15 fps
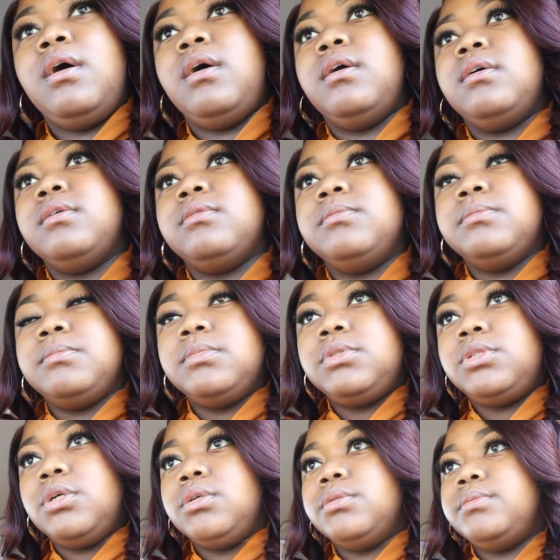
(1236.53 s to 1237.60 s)
Um,
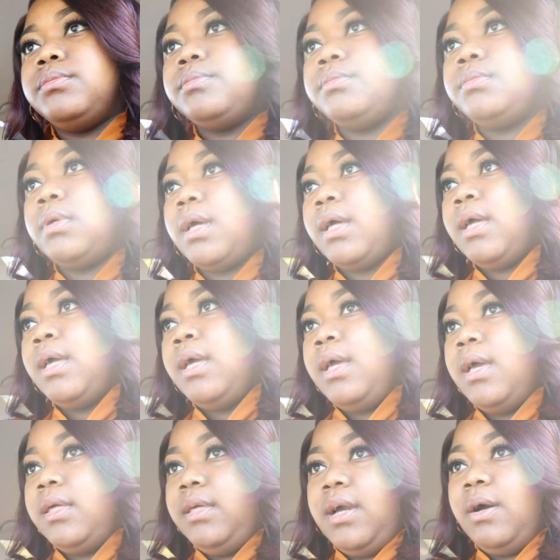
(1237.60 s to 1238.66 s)
so
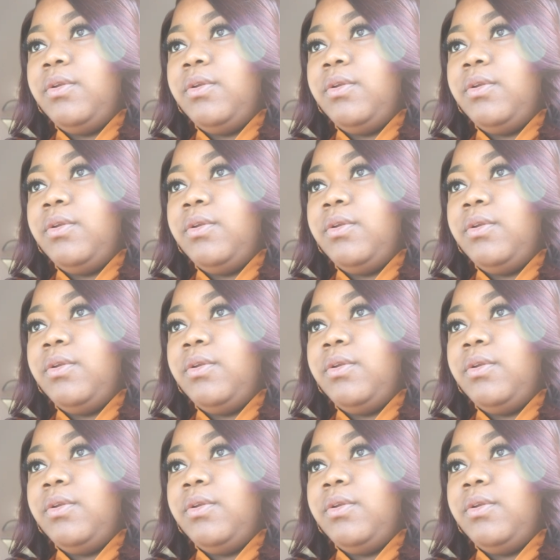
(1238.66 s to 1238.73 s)
yeah,